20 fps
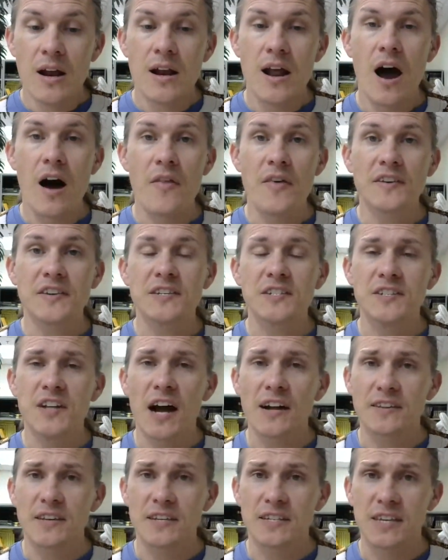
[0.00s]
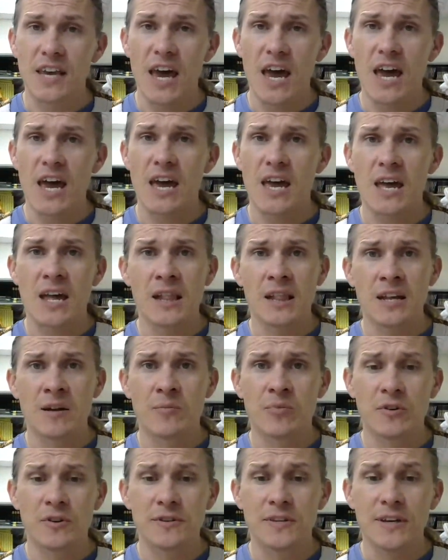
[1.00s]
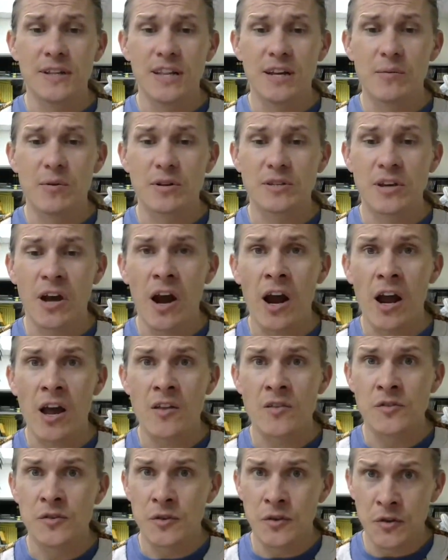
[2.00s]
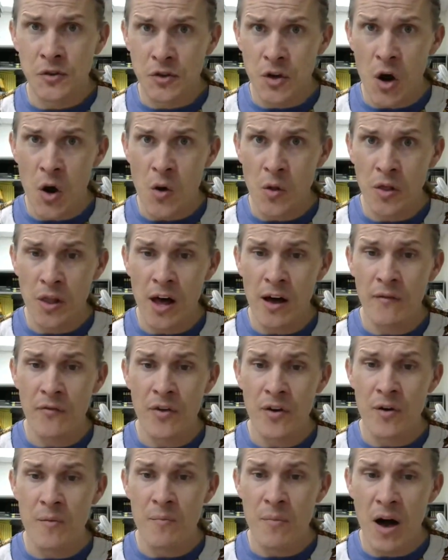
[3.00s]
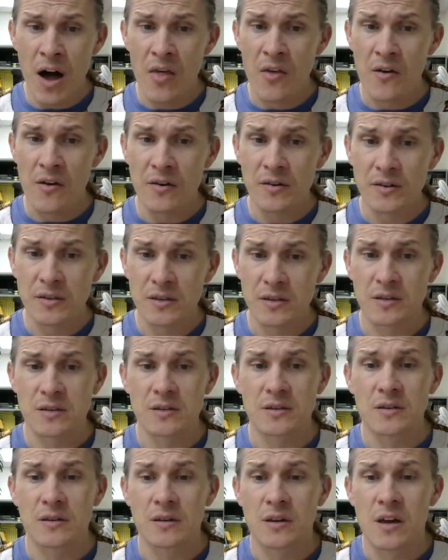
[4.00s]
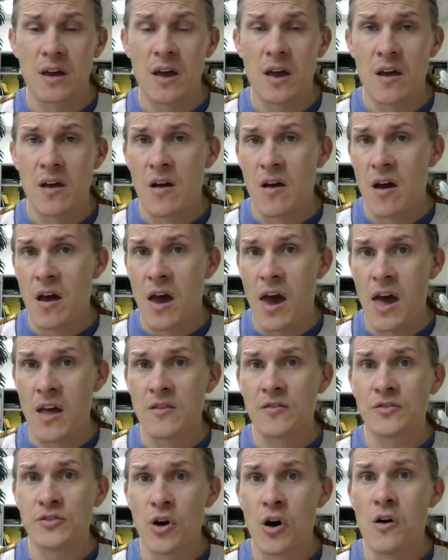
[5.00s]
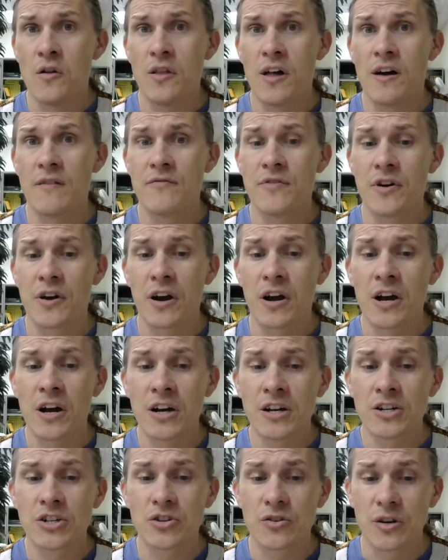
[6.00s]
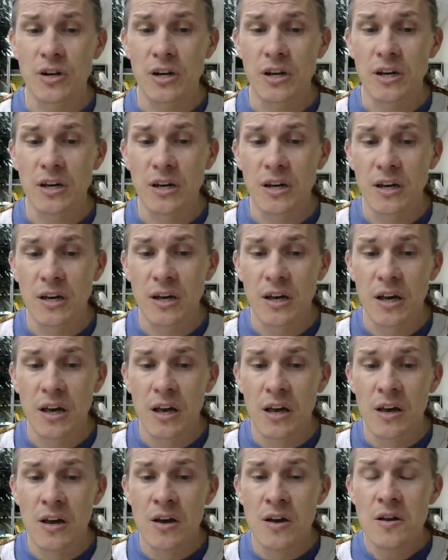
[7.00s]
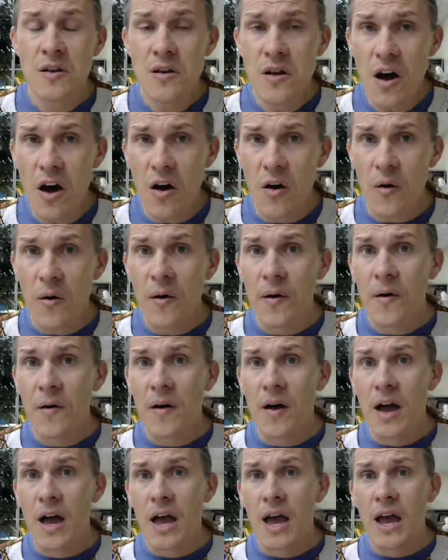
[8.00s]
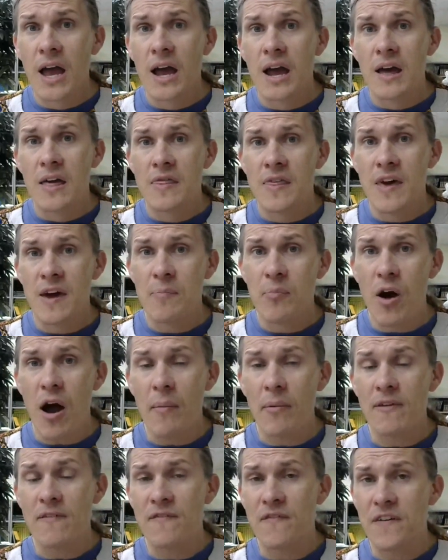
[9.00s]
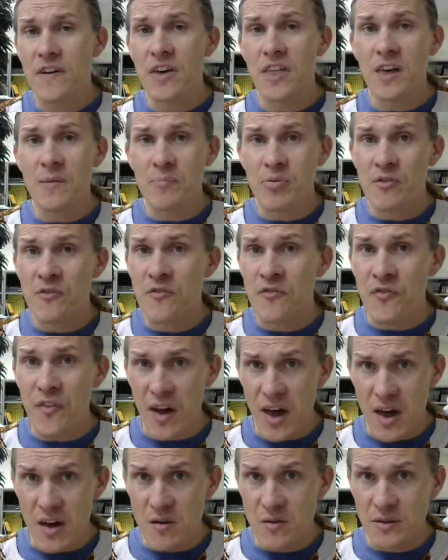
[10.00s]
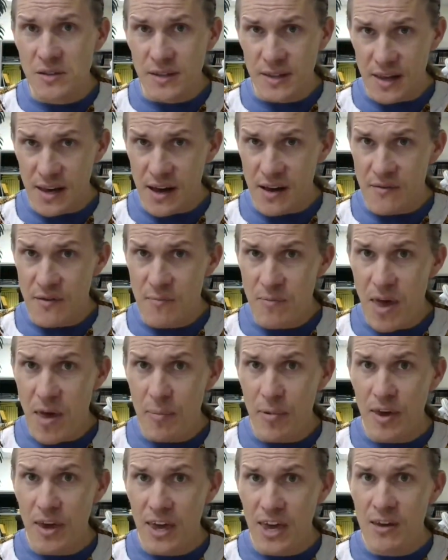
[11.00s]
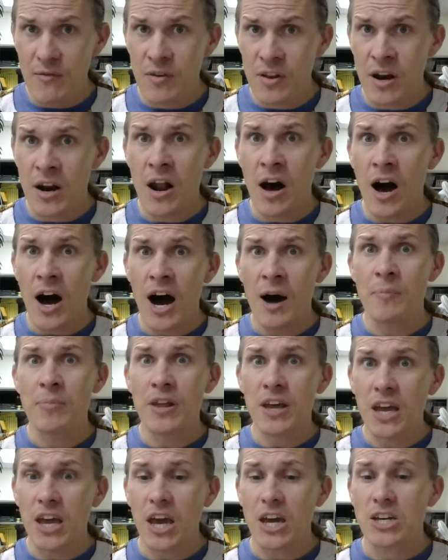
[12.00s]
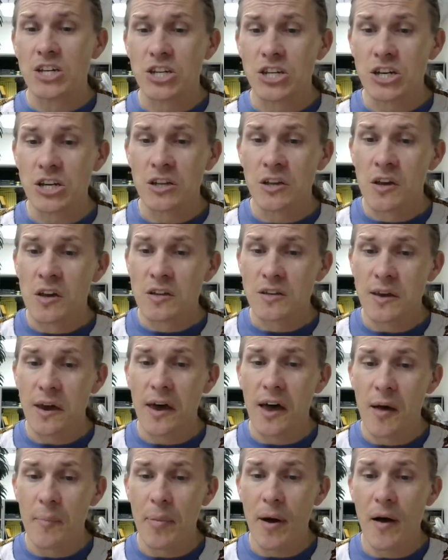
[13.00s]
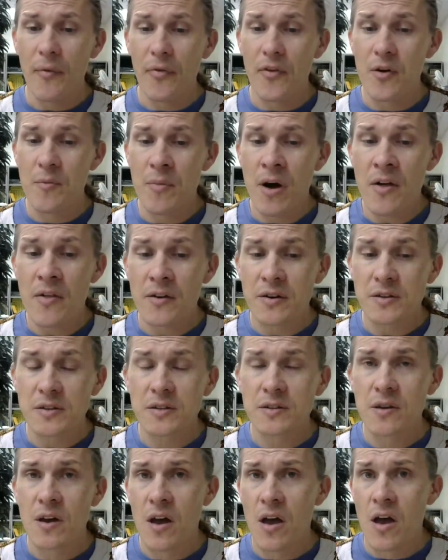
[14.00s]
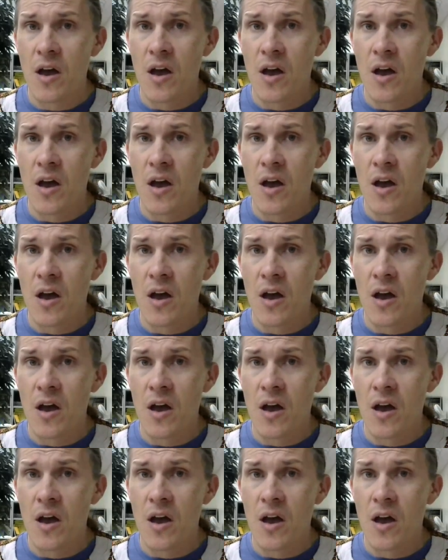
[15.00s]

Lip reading: Now, this is not to say liberals and libertarians don't love their mothers and don't love their country. No, they probably feel a profound love and maybe even an obligation to help out their mothers.